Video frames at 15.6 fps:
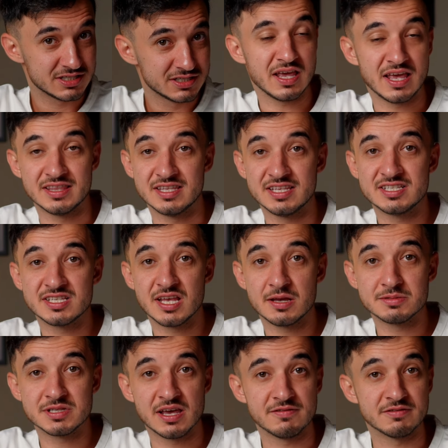and these
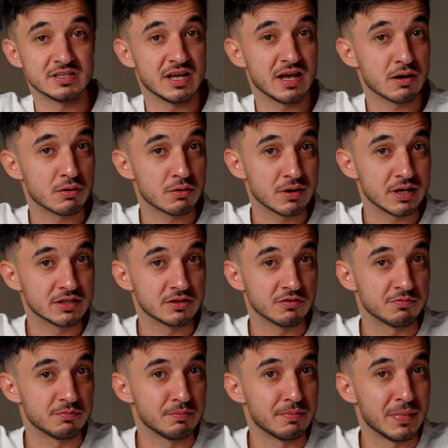steps have an error rate of
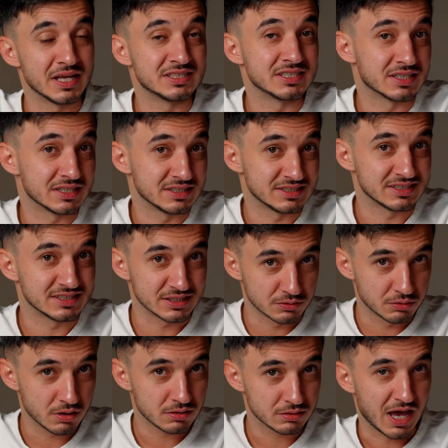basically 0.